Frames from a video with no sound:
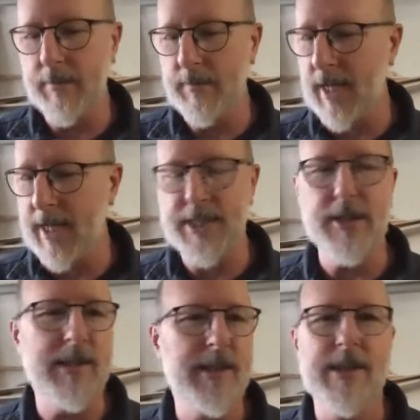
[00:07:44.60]
Last year
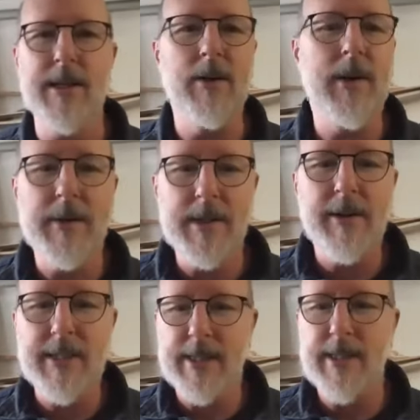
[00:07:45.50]
at the distillery, it was a
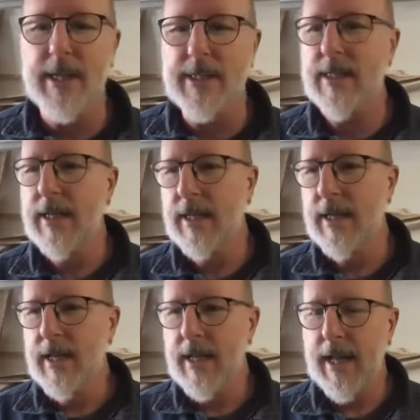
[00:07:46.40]
great success,
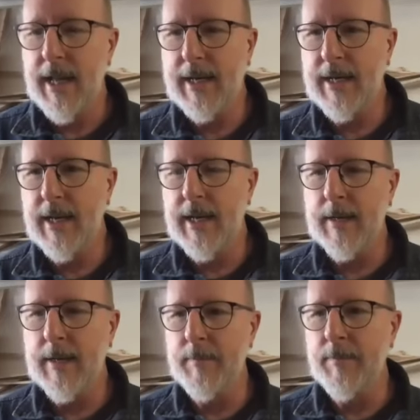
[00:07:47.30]
and
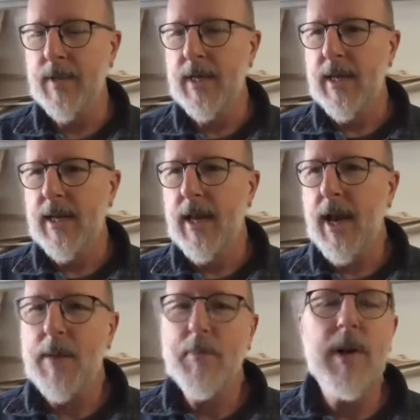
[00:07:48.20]

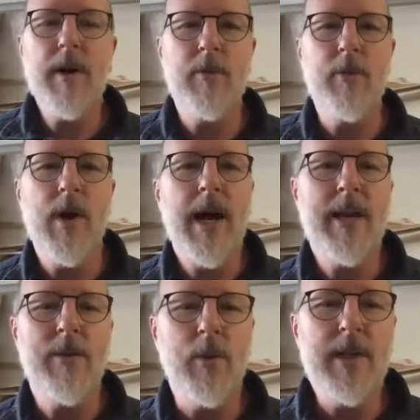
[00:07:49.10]
I put out a variety
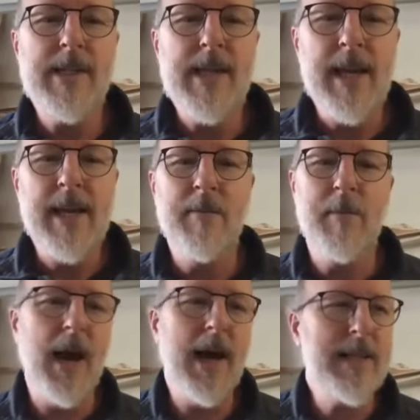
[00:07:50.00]
of woods, and
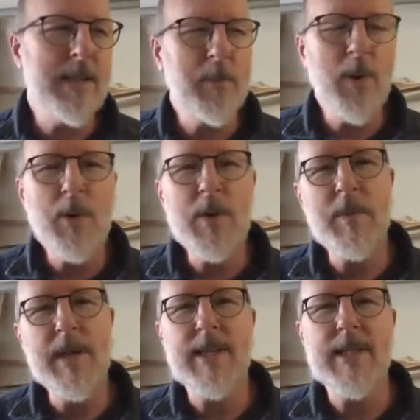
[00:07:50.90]
I suppose
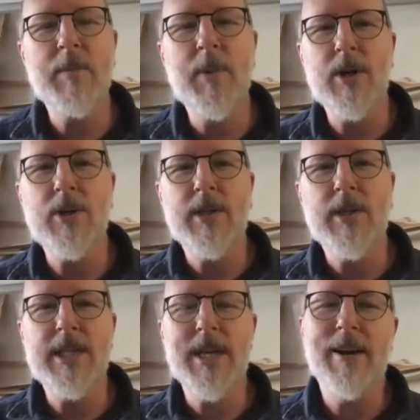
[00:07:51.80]
because I'm partial to
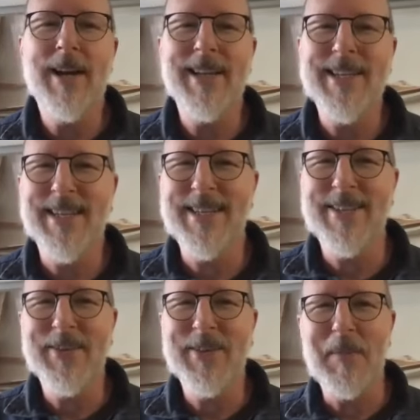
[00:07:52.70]
cherry, I tend
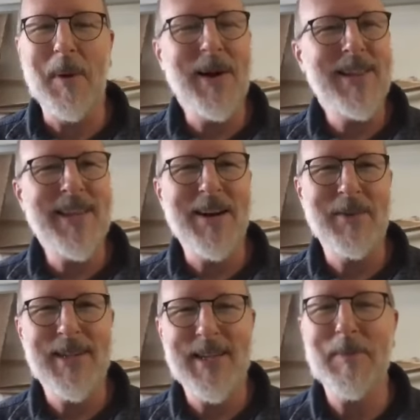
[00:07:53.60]
to market that one
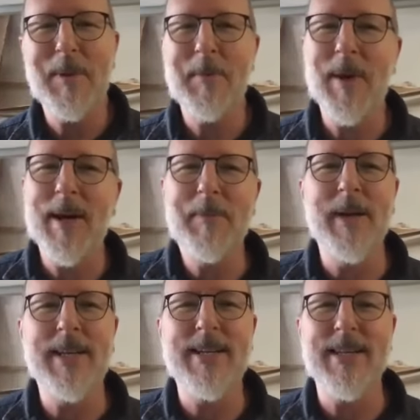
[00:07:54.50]
a little bit better,
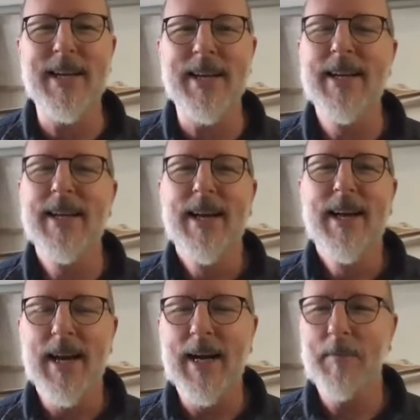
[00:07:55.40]
but
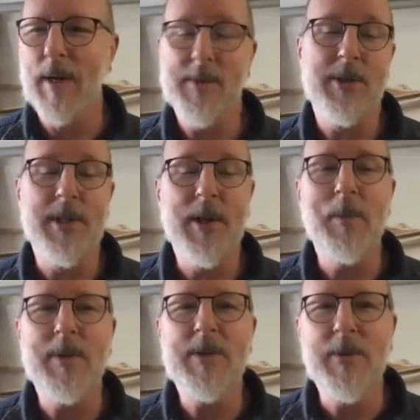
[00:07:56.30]
I'm certainly
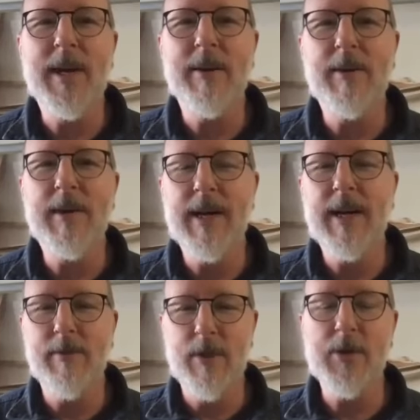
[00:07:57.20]
open to whatever
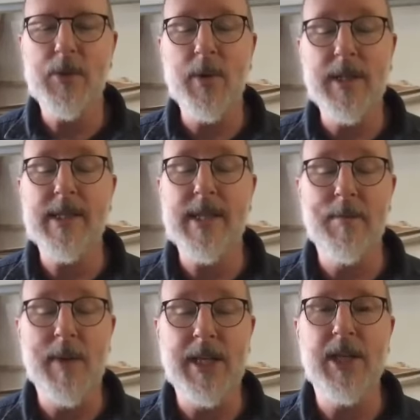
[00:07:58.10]
of those woods that it
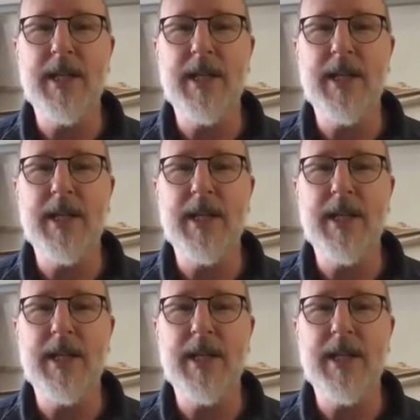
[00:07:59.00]
mentioned